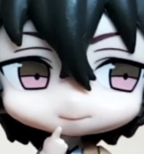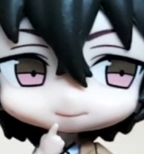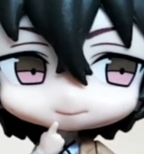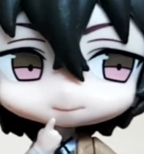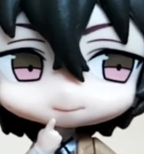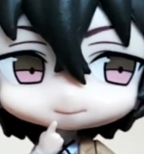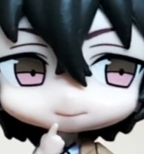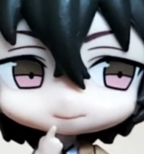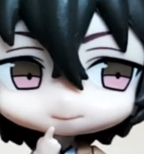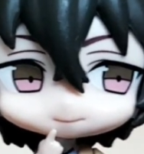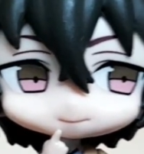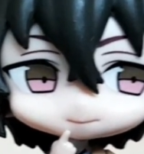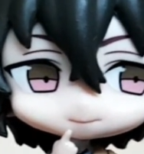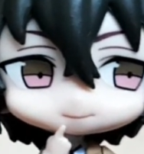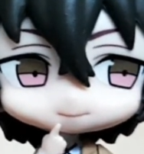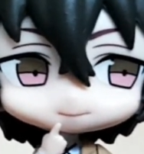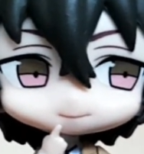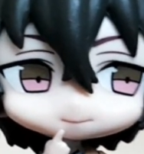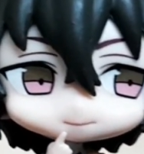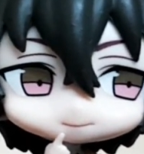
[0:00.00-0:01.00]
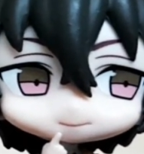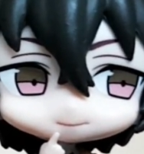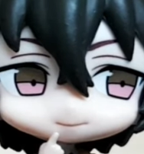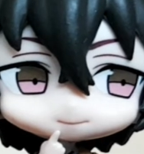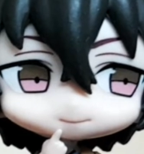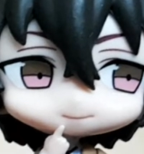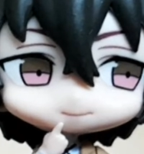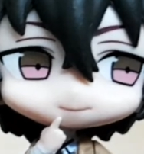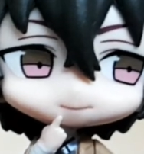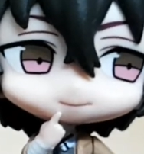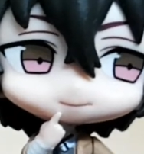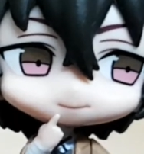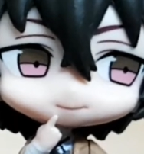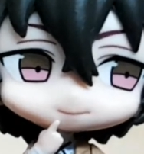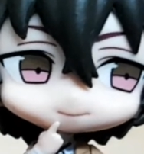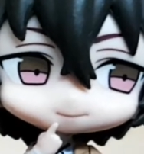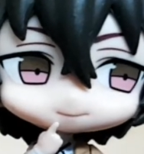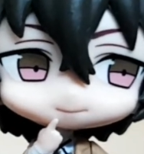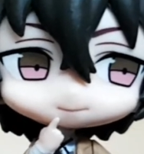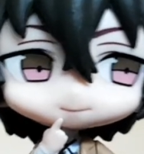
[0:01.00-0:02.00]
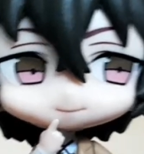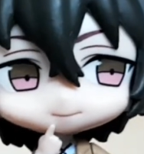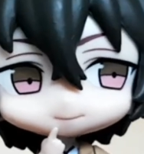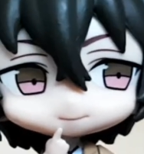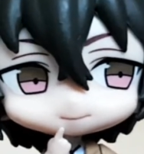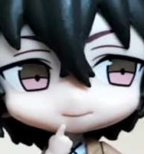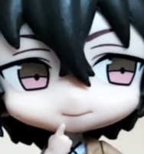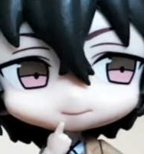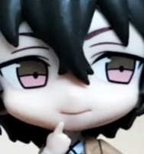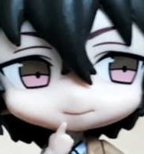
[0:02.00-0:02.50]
the one who made Tabi po.